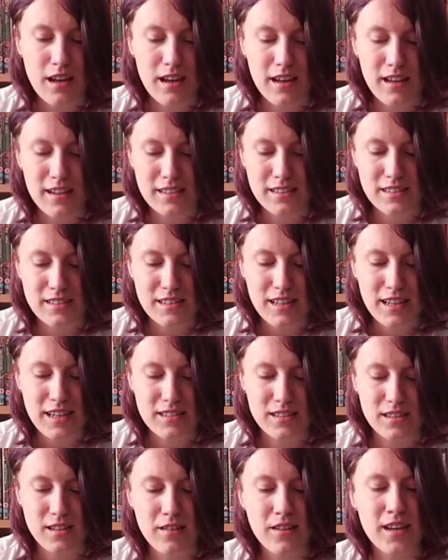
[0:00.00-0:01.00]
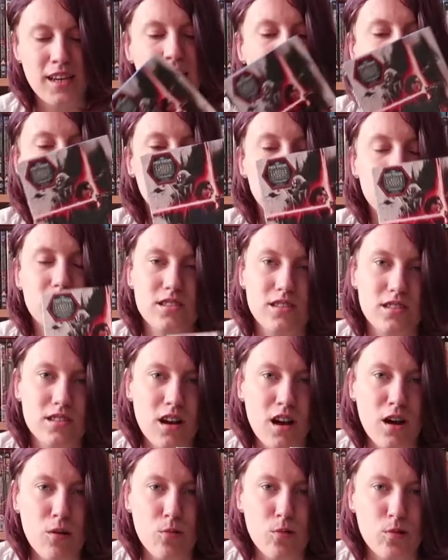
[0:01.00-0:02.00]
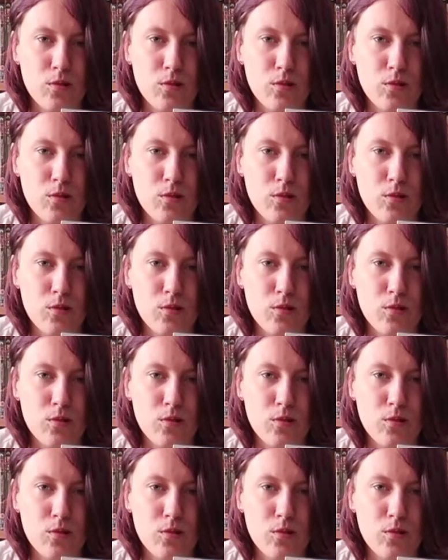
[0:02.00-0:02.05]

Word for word: And yeah, so it is Star